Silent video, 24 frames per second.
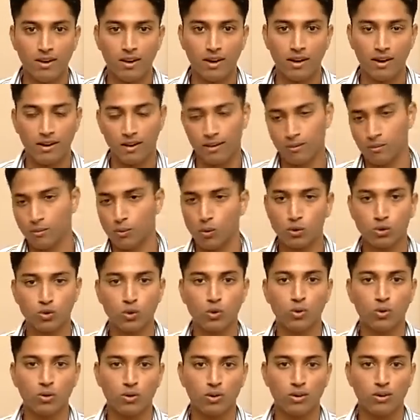And more
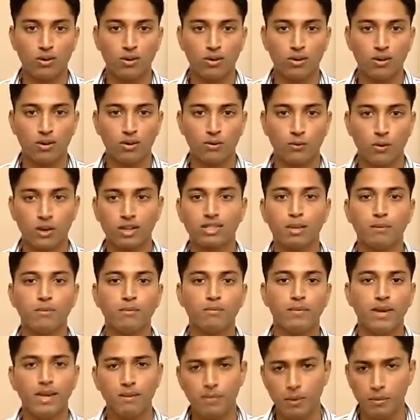so, for example,
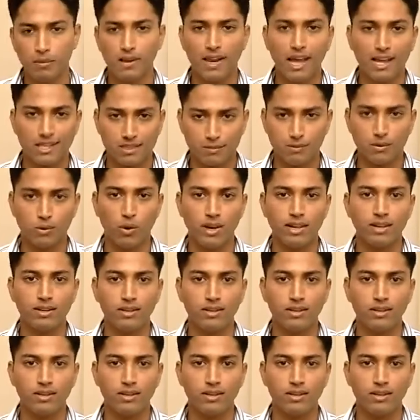many people ask me,